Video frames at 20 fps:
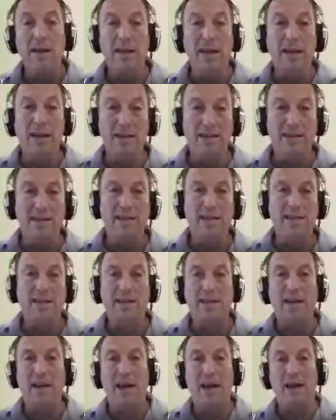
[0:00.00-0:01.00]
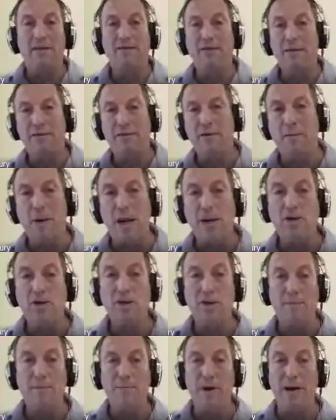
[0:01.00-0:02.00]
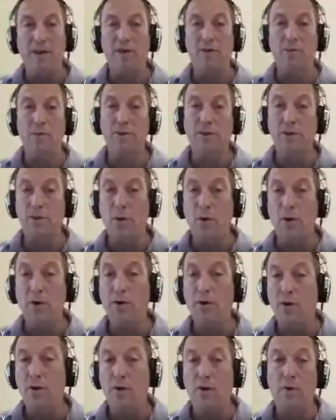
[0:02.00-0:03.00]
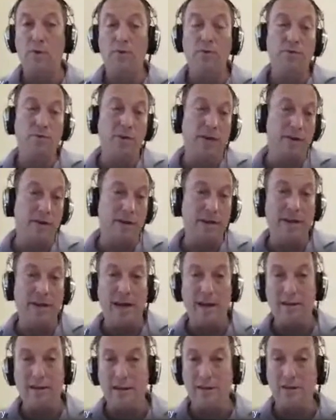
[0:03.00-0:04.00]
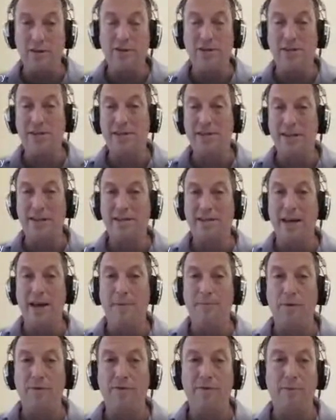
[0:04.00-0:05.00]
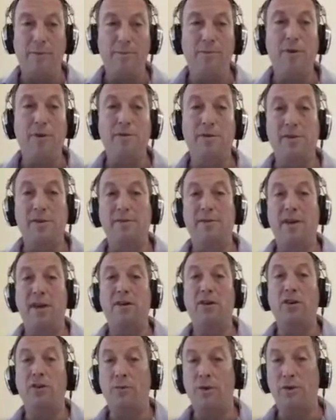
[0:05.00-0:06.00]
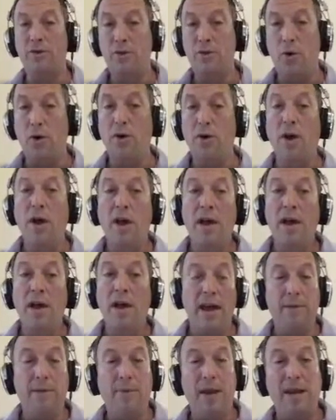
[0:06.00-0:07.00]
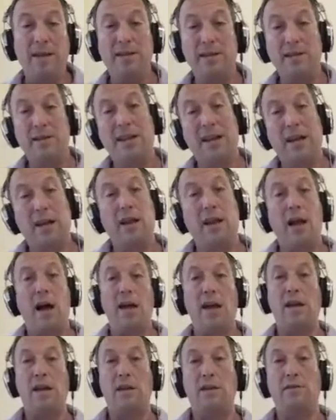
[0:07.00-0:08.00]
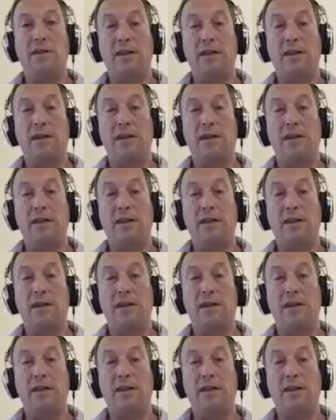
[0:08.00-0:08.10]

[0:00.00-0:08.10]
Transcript: they can see that they have information about the resort, or again, I use this as an example from a previous event, a resort. And basically the client,